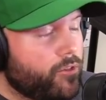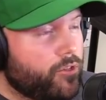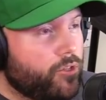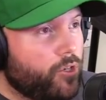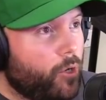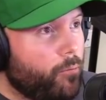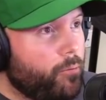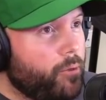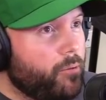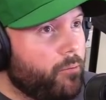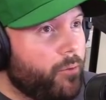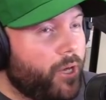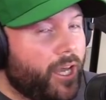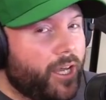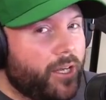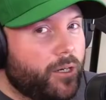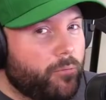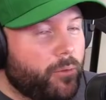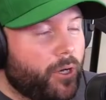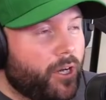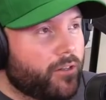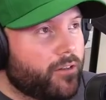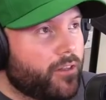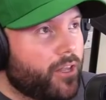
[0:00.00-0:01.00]
Don't be mad
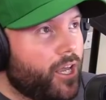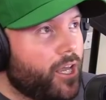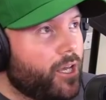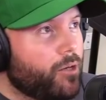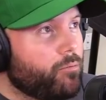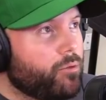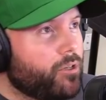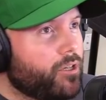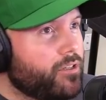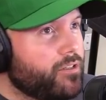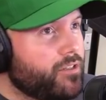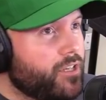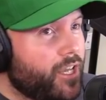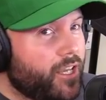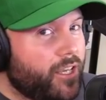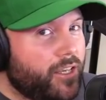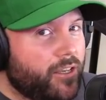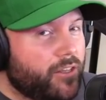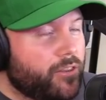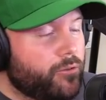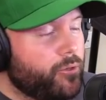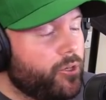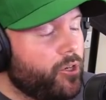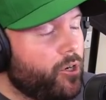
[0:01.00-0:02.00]
about that because, hey, he
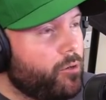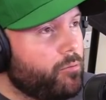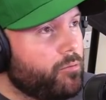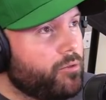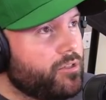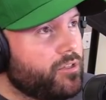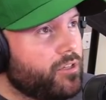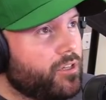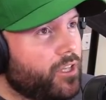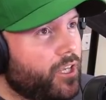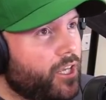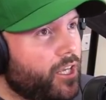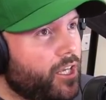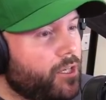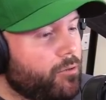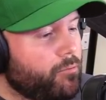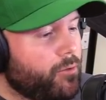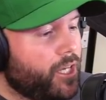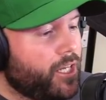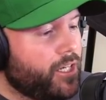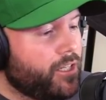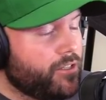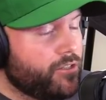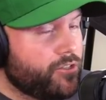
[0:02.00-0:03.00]
had three homers in the game,
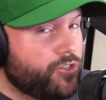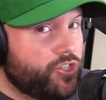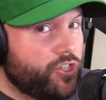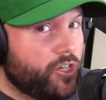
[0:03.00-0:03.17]
and he's